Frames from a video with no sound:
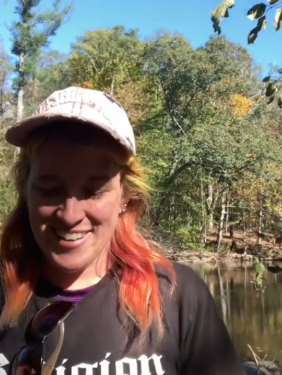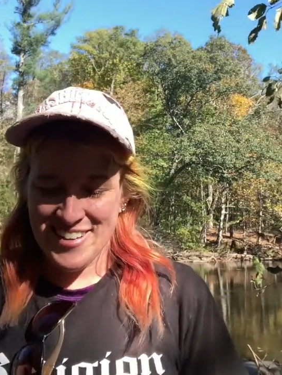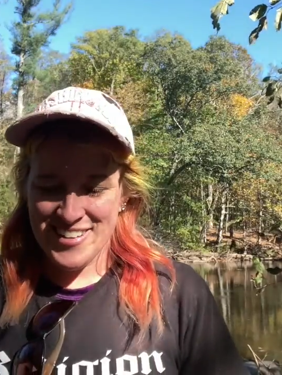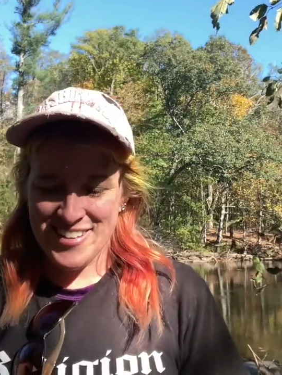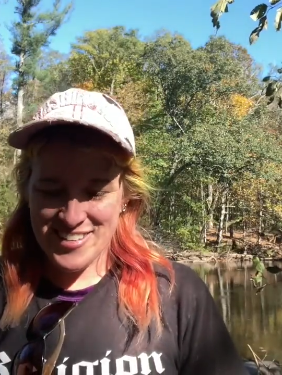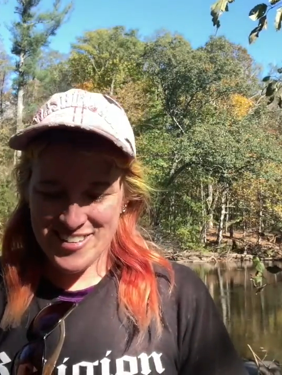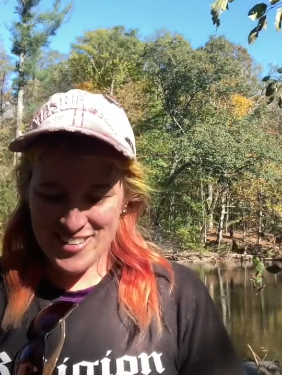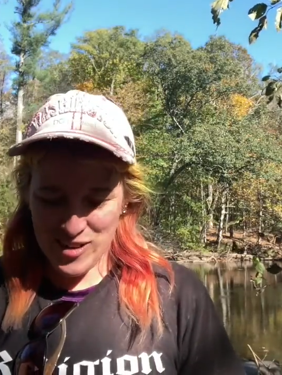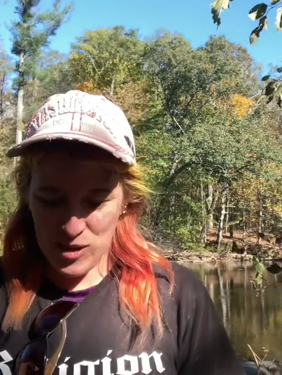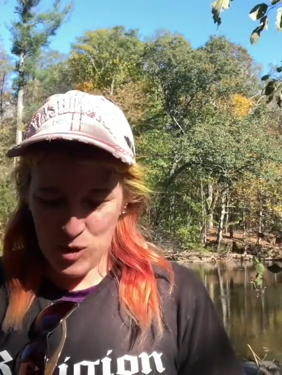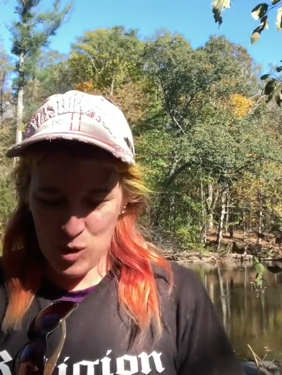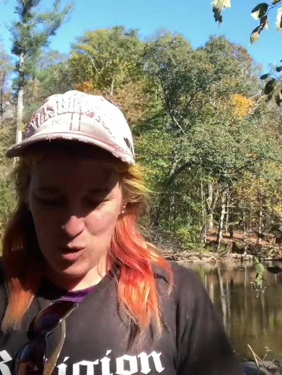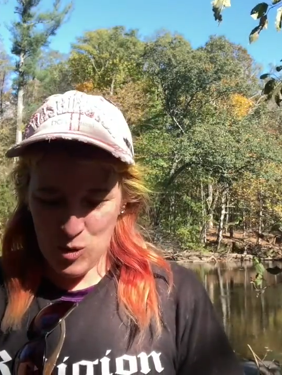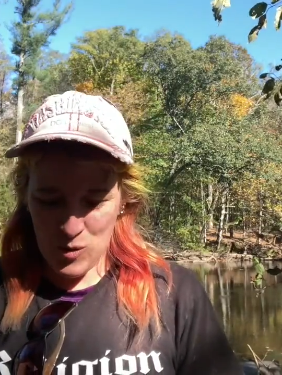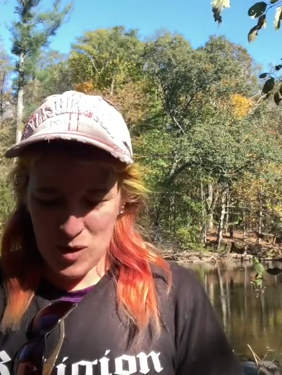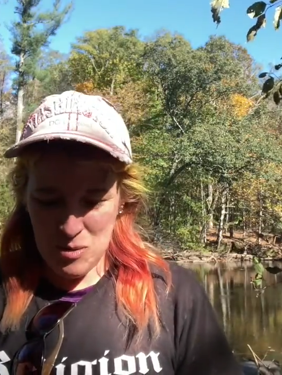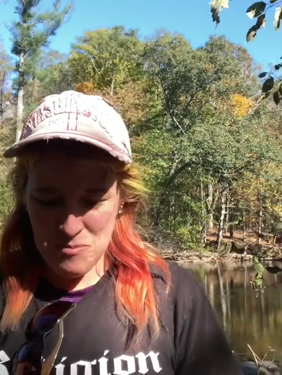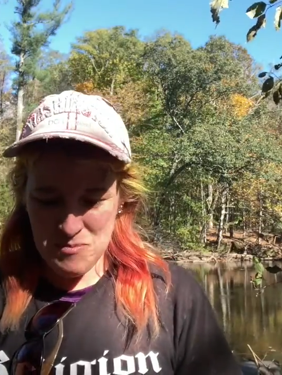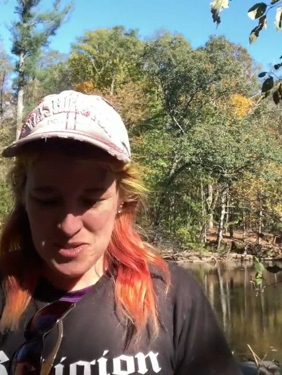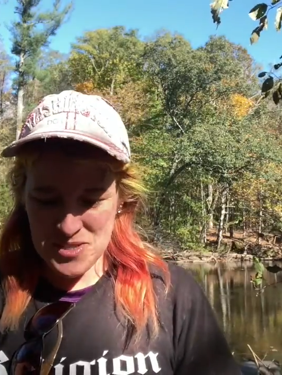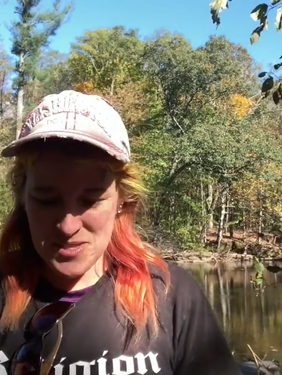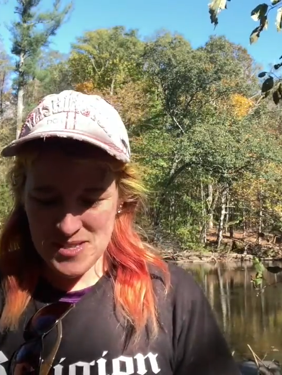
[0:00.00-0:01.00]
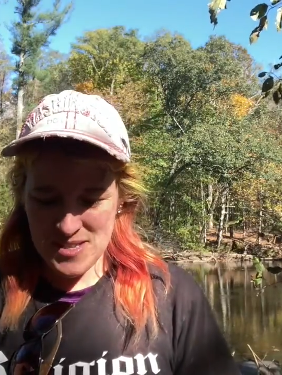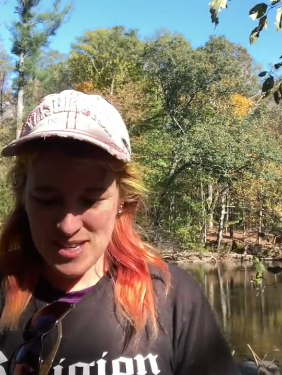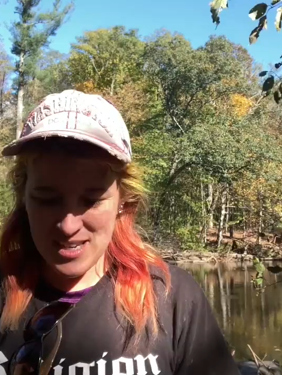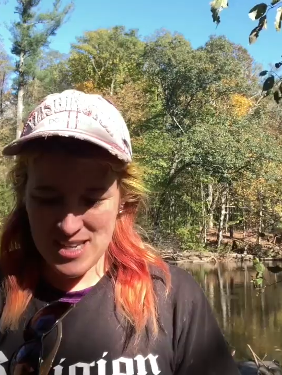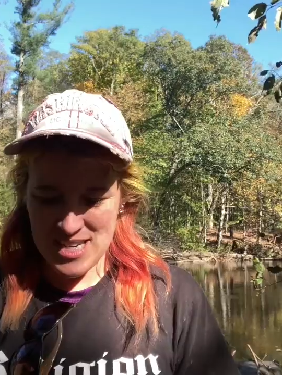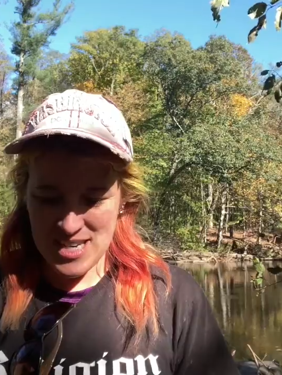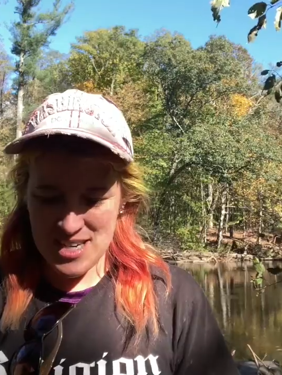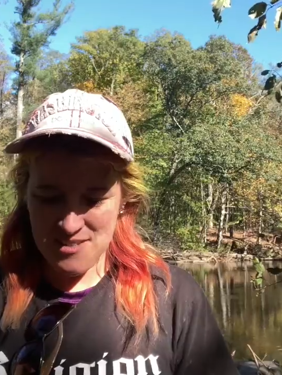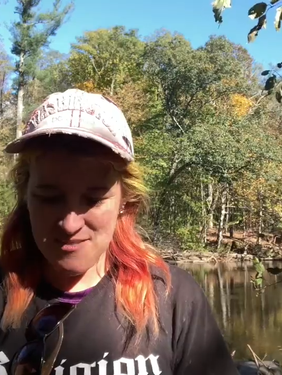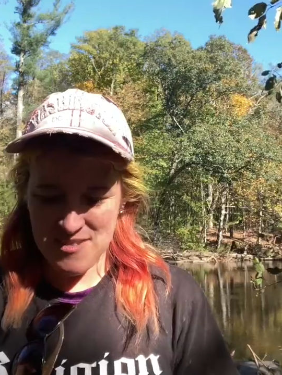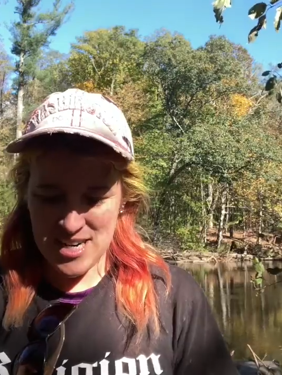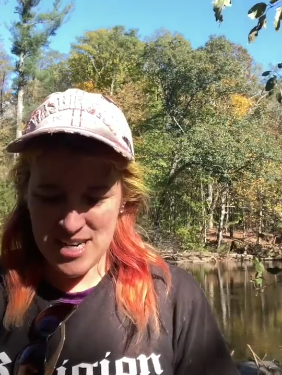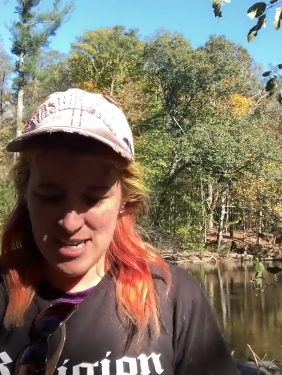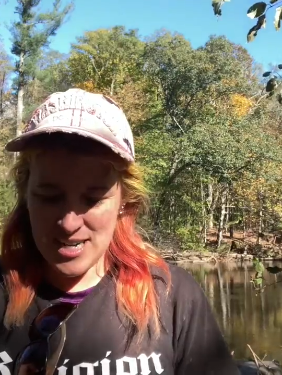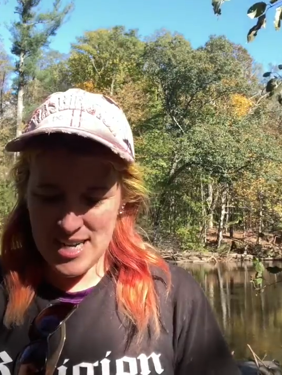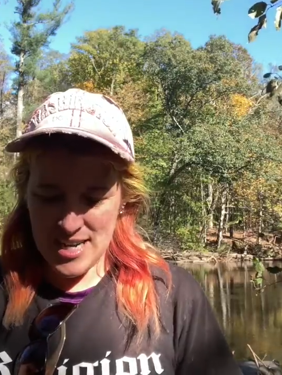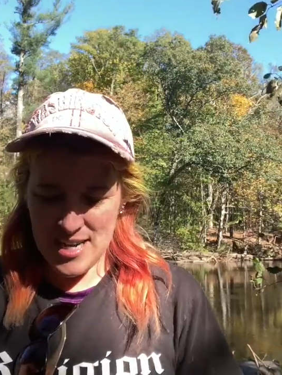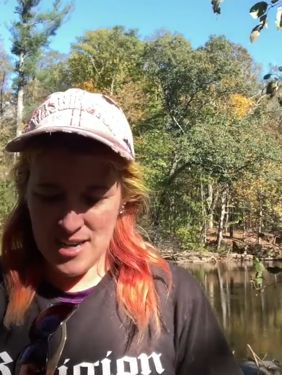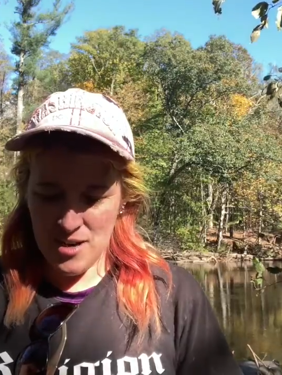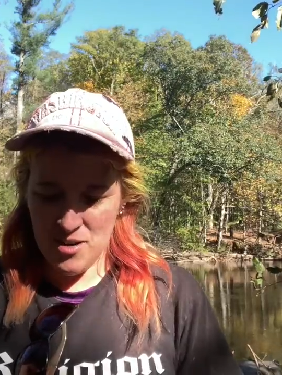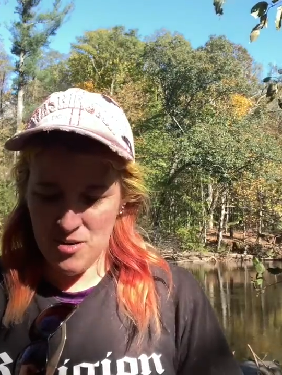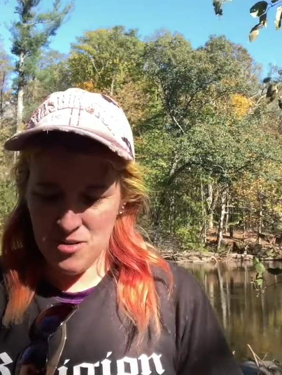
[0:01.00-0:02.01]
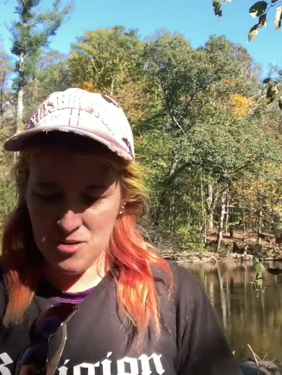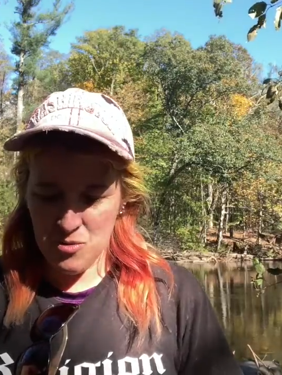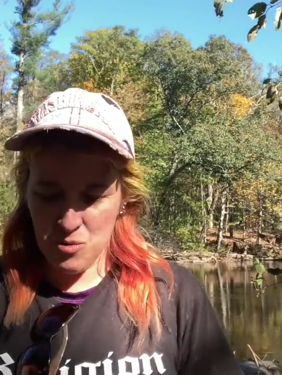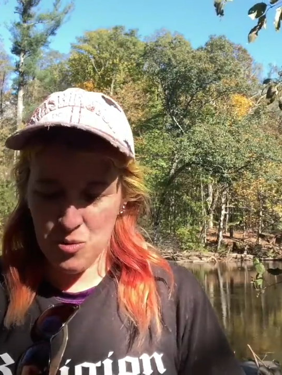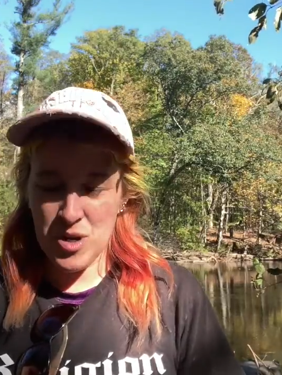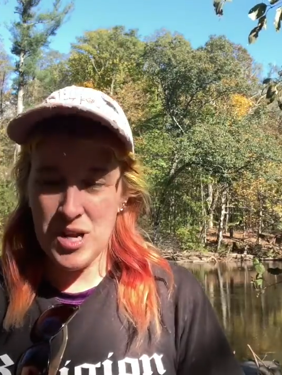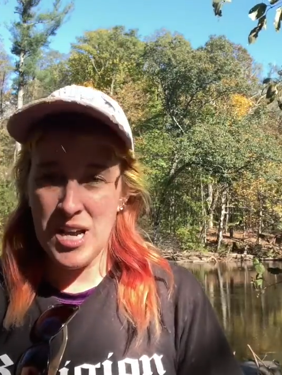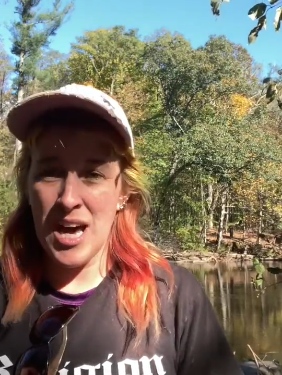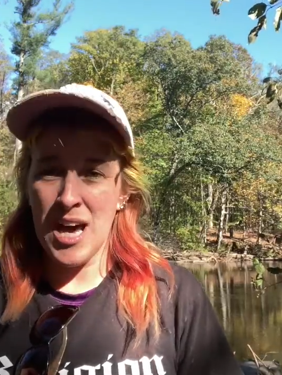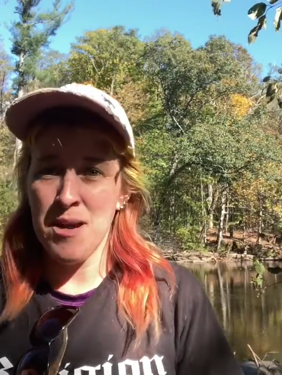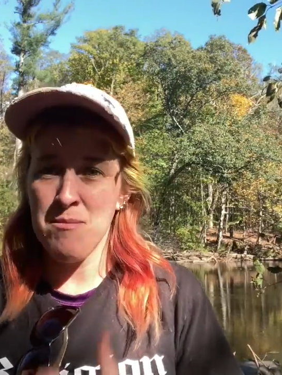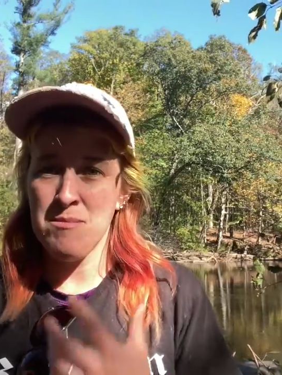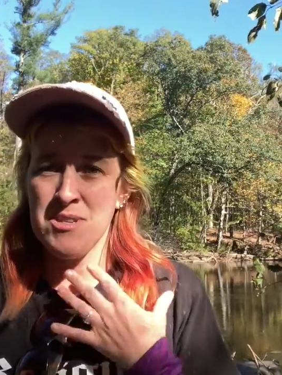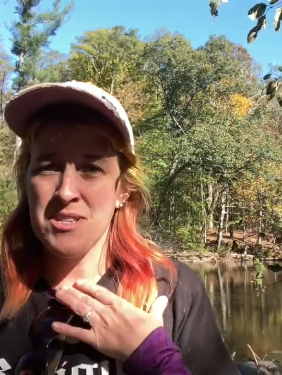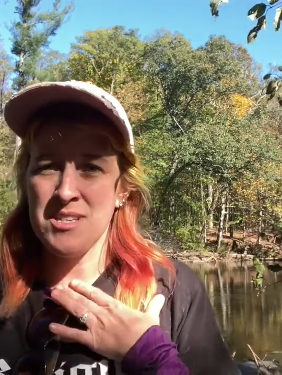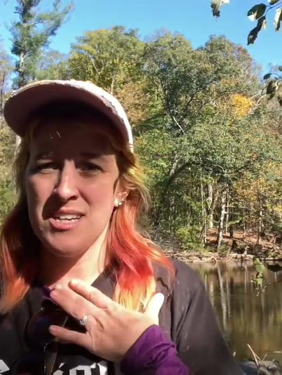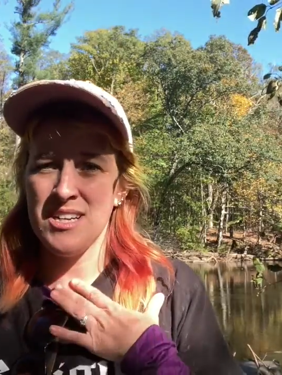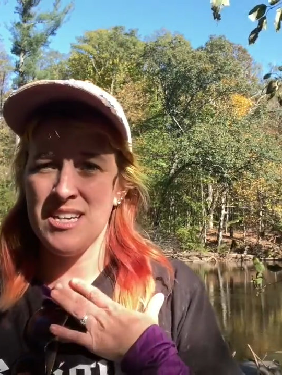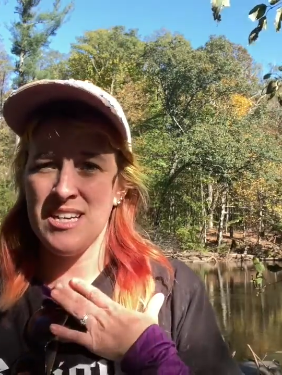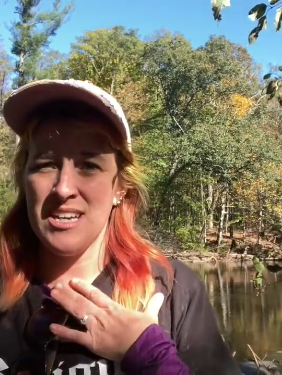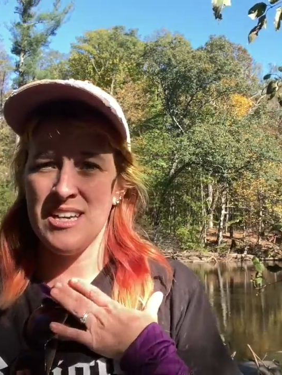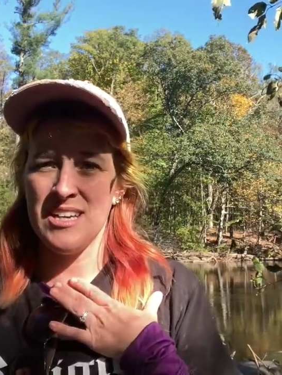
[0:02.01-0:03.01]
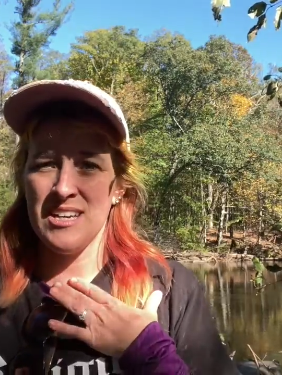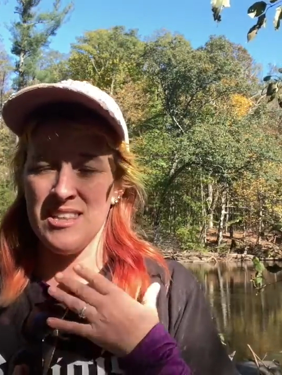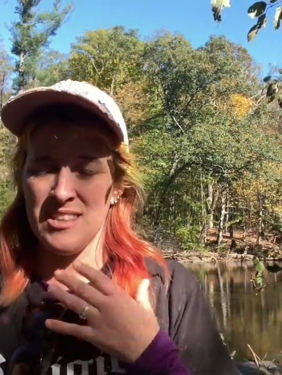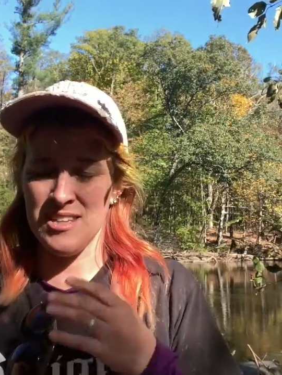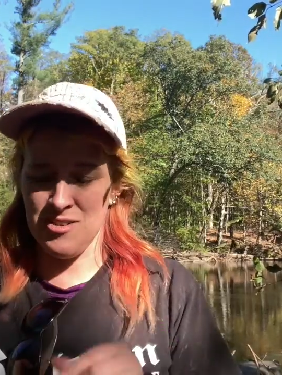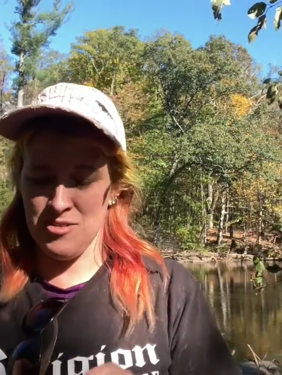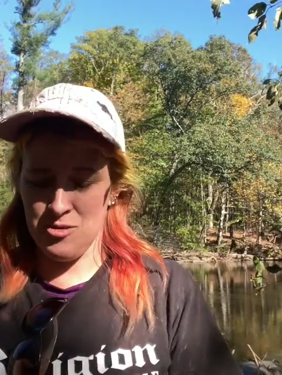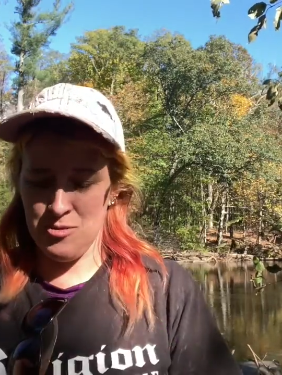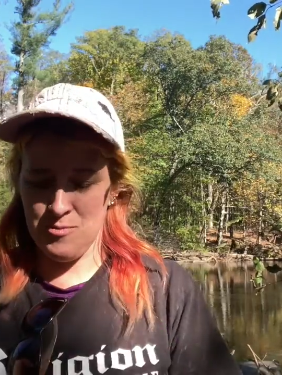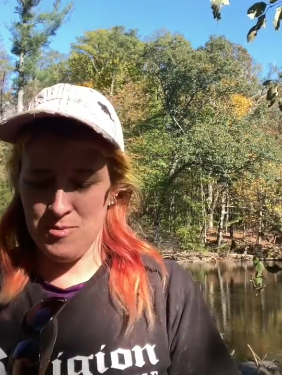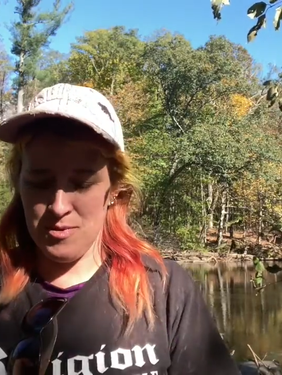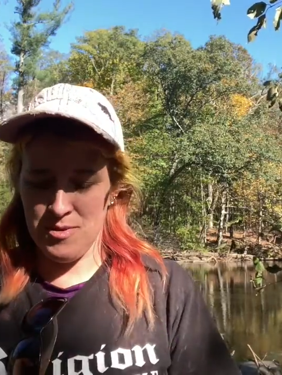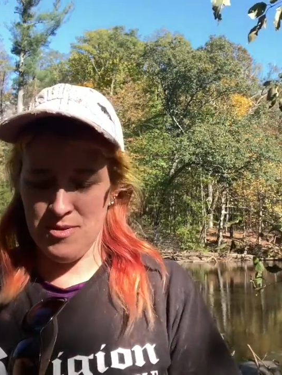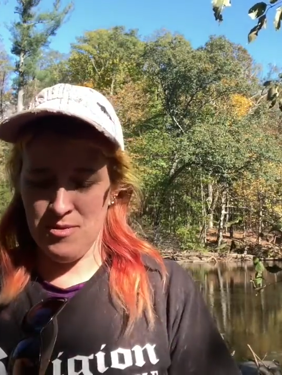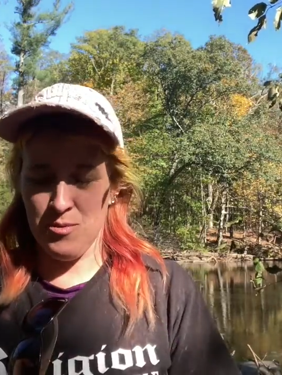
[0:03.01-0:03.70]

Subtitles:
So I'm studying right now, the one I'm studying in the group,